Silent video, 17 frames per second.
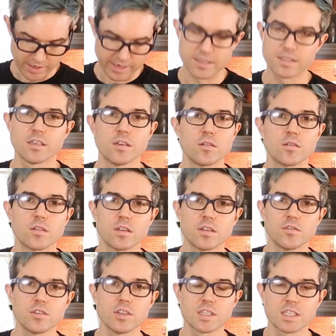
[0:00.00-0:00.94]
All right, so
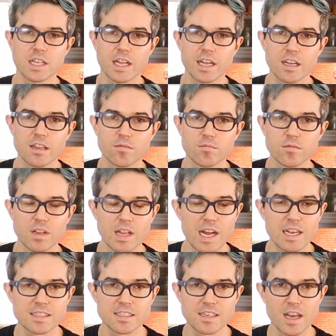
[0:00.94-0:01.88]
just like the
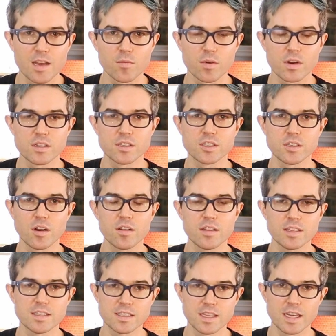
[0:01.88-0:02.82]
last time, we're gonna
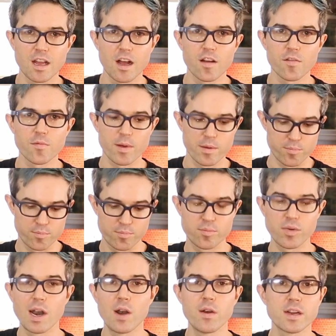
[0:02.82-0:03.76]
start this thing off by
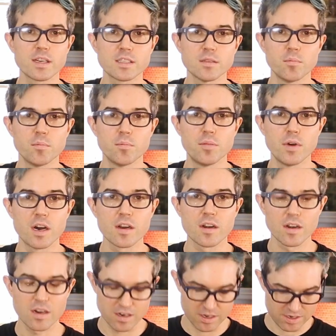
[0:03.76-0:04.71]
browning some
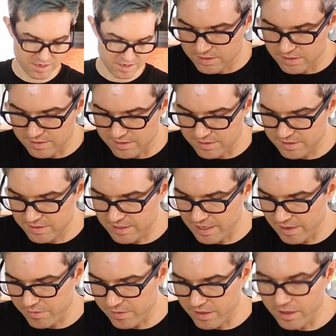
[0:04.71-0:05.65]
butter. This is
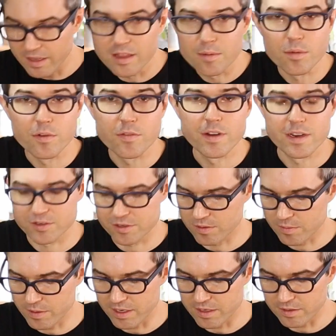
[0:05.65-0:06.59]
definitely the
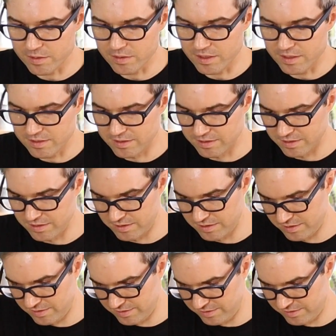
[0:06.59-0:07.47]
professional way to do this.